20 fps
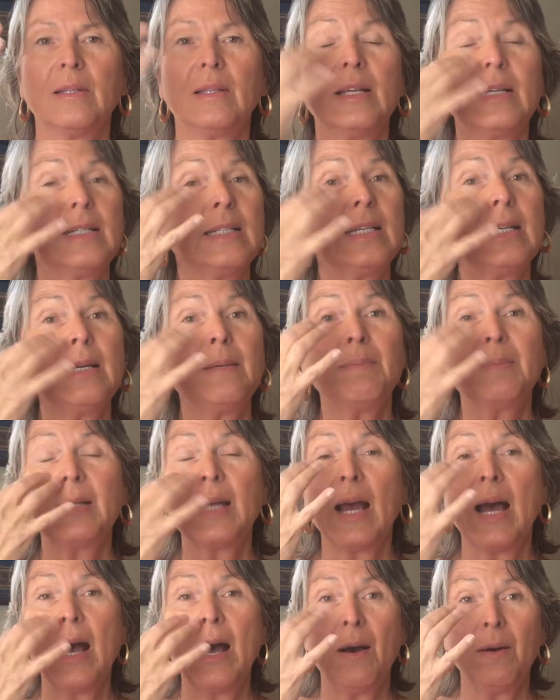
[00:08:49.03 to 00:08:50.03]
that deep
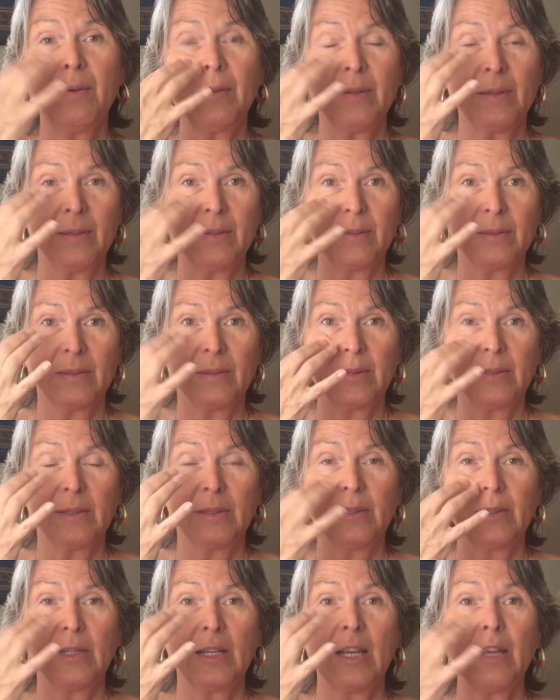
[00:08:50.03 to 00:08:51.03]
down,
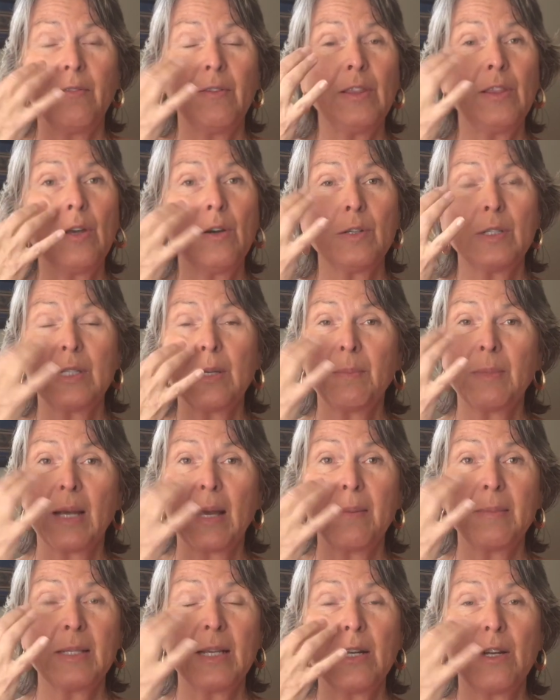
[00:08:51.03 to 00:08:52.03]
even though
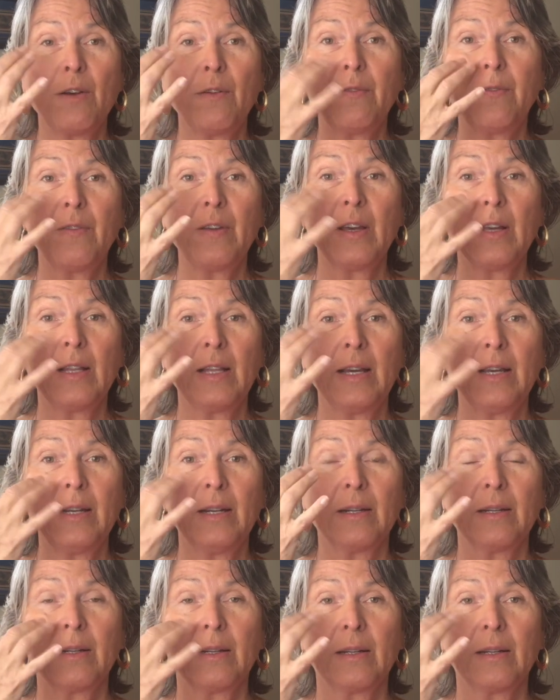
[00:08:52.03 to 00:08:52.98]
sometimes I don't feel it,